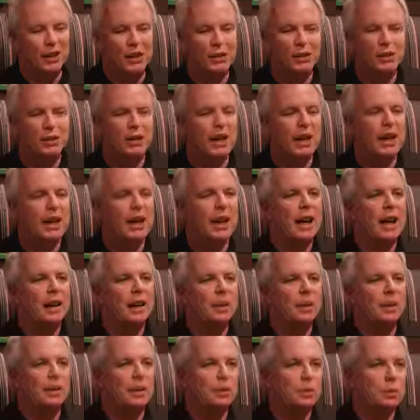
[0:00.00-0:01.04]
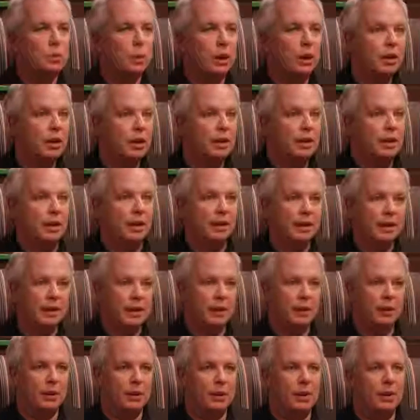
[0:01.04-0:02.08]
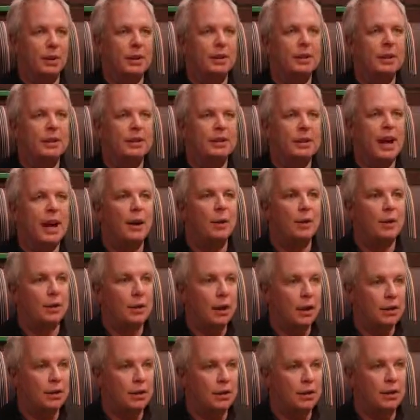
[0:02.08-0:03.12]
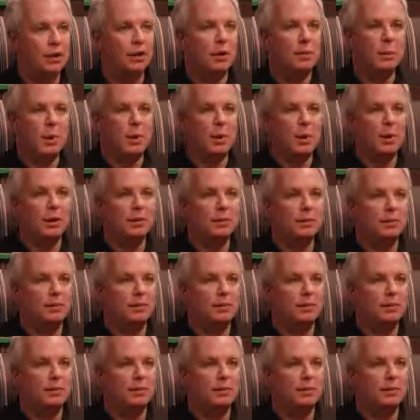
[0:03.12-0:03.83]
to go try it out. And there's one other thing that they will learn, and that's how not to cook a burger.